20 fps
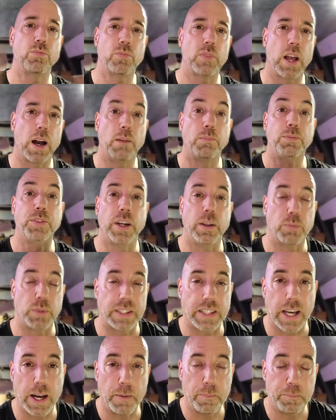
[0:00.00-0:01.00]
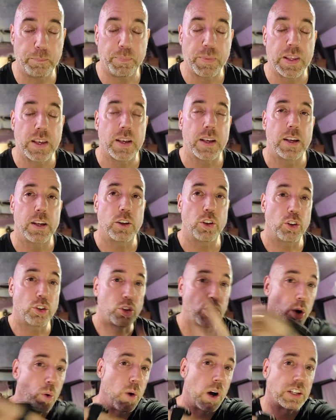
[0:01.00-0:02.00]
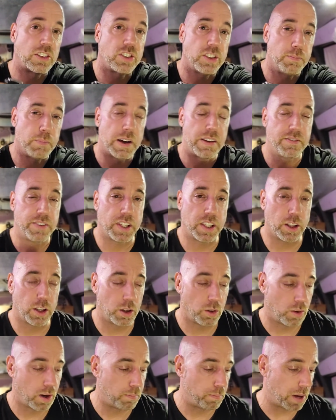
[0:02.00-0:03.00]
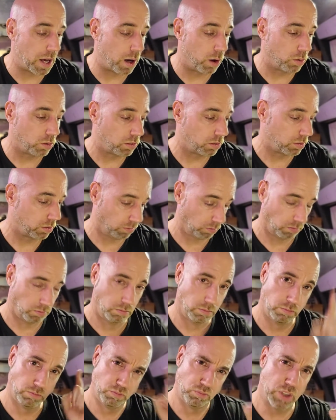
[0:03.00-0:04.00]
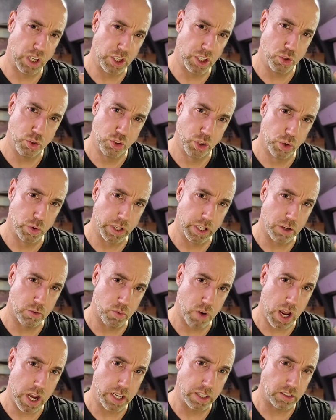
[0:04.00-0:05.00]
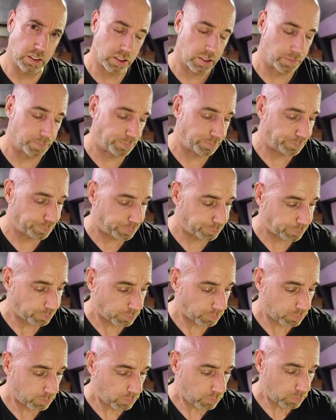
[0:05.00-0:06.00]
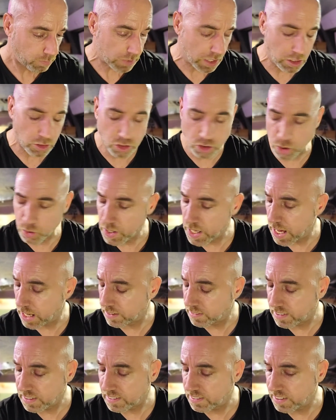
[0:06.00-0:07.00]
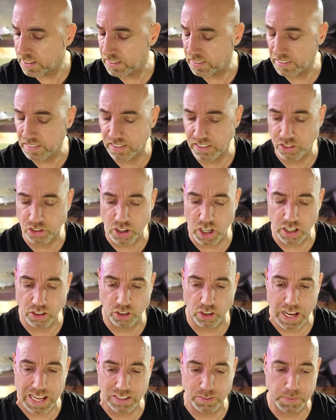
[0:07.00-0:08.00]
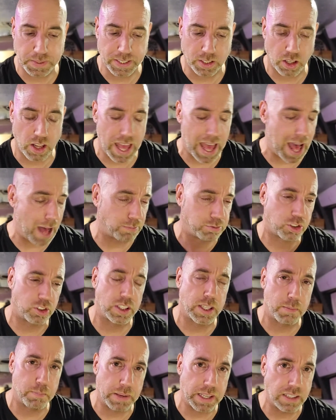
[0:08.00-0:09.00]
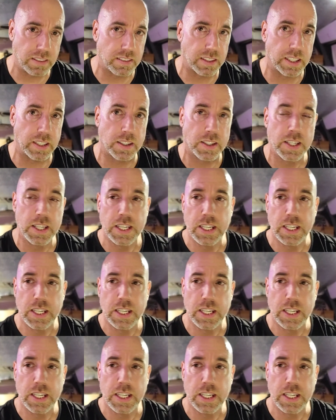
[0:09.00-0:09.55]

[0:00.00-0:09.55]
I'm done with that. Go watch my video about, are you doing it right? So yeah, DC charger has been absolutely amazing.